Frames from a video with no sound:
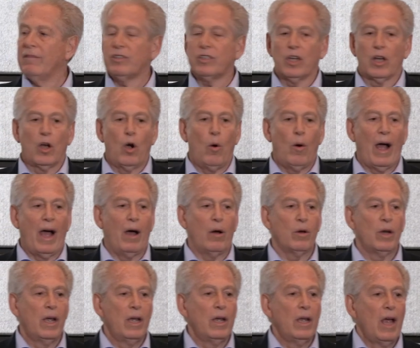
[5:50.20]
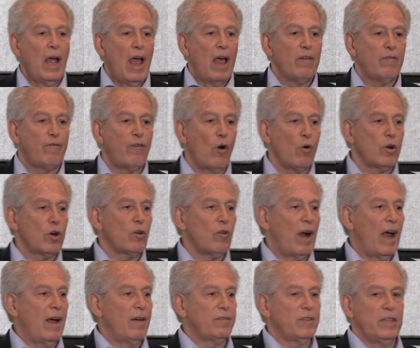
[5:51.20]
to go out and
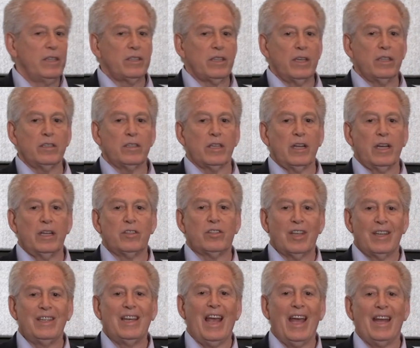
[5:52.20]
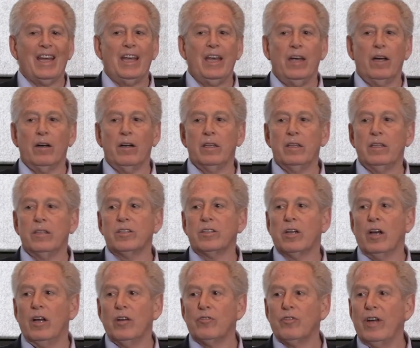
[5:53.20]
photograph these incidents. And yet here in this
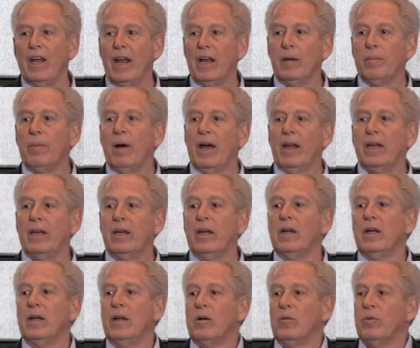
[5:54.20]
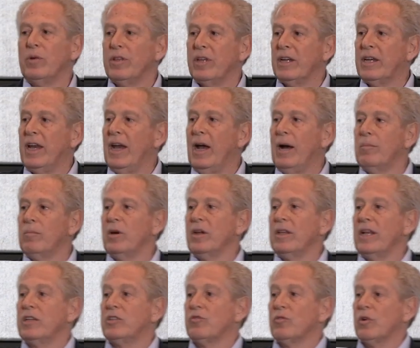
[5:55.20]
country, anybody with a camera
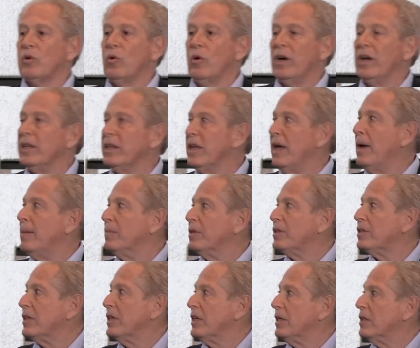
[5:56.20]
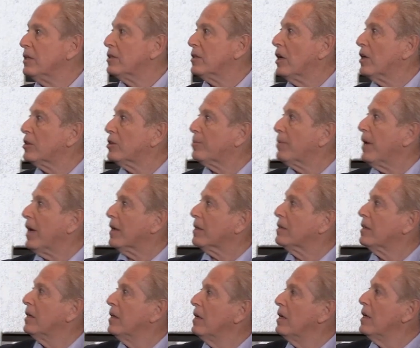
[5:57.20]
that's recording them is seen as suspect.
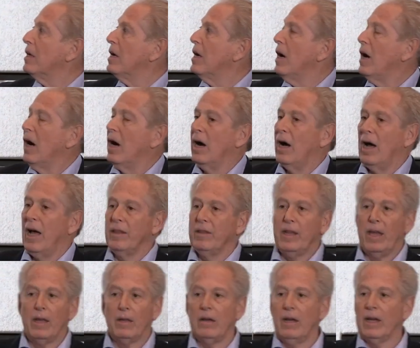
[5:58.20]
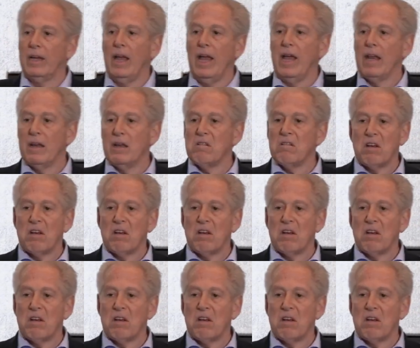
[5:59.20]
And then again, I